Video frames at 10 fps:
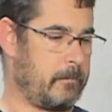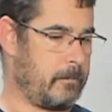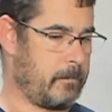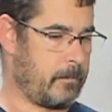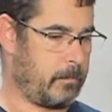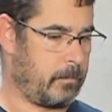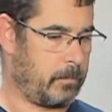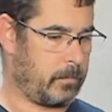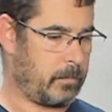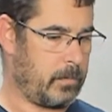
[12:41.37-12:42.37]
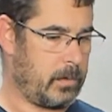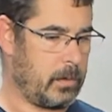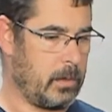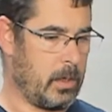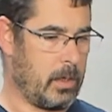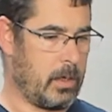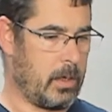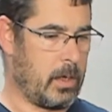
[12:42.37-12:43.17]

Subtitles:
No one is speaking in this clip.